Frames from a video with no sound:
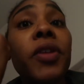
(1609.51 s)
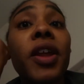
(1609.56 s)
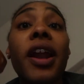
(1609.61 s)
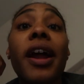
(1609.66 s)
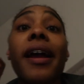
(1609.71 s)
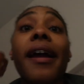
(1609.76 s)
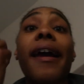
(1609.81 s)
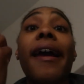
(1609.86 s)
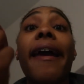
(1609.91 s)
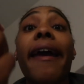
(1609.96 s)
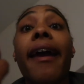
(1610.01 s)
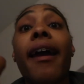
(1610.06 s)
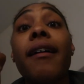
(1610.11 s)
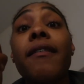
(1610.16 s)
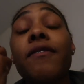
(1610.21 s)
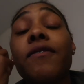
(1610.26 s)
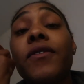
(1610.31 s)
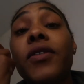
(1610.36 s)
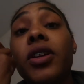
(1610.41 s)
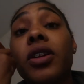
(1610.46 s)
that I
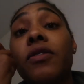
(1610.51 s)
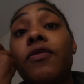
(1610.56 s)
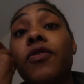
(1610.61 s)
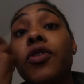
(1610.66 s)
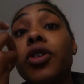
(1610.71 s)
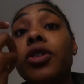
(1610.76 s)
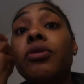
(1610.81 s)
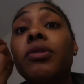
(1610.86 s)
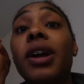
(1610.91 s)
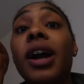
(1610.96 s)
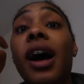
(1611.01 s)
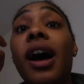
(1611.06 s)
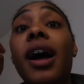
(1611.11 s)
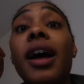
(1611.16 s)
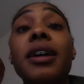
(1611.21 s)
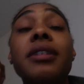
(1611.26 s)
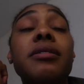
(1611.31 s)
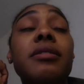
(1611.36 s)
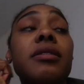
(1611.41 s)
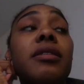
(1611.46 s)
have for you
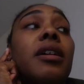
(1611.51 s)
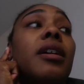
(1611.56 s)
guys.